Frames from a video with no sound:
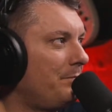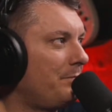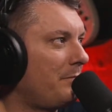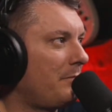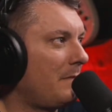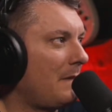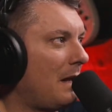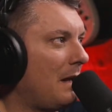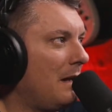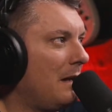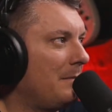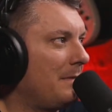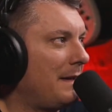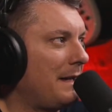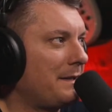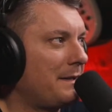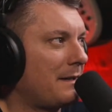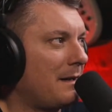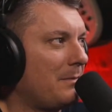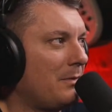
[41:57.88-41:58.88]
But that's
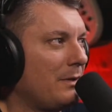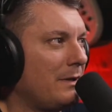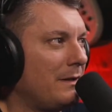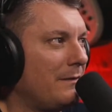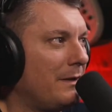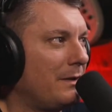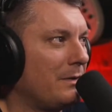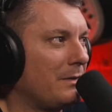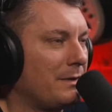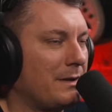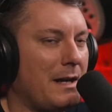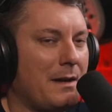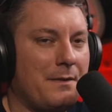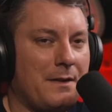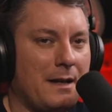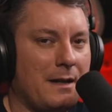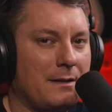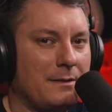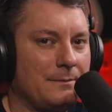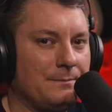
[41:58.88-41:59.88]
a couple individuals I
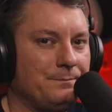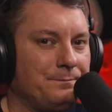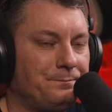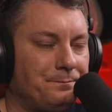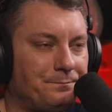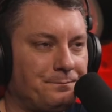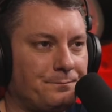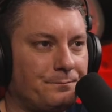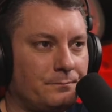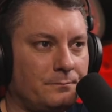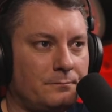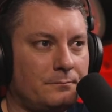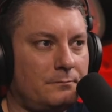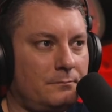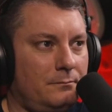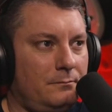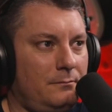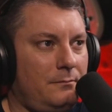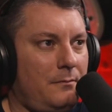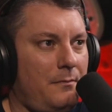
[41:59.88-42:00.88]
think
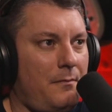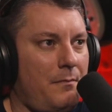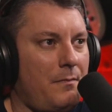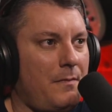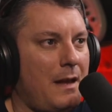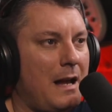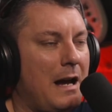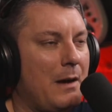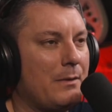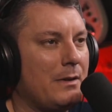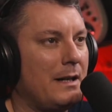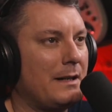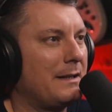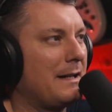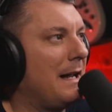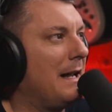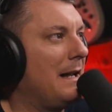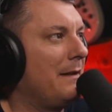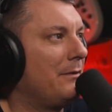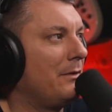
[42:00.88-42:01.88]
I would like to
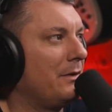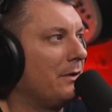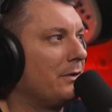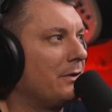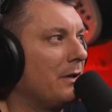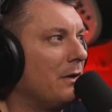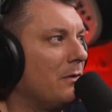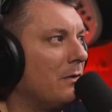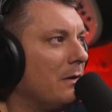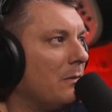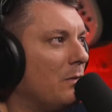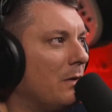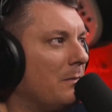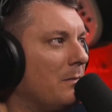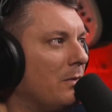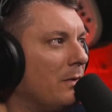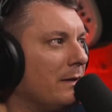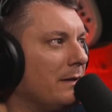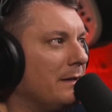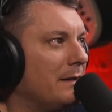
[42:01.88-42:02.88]
have on the show at one
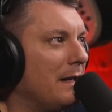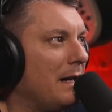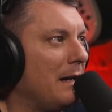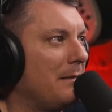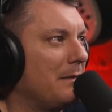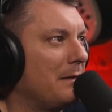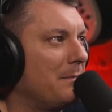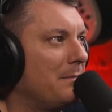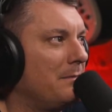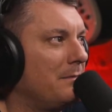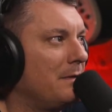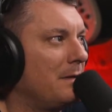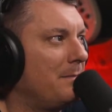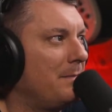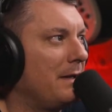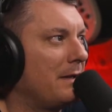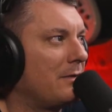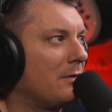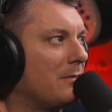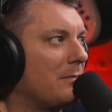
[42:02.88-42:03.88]
point in time to pick
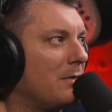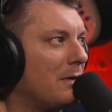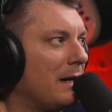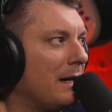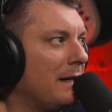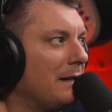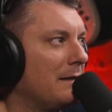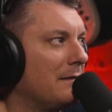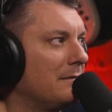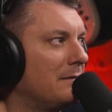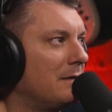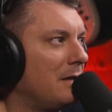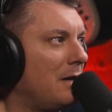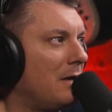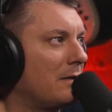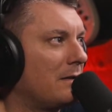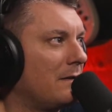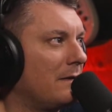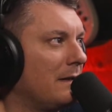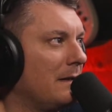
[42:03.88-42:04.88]
their brain and talk
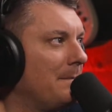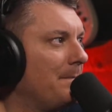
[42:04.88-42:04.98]
to them.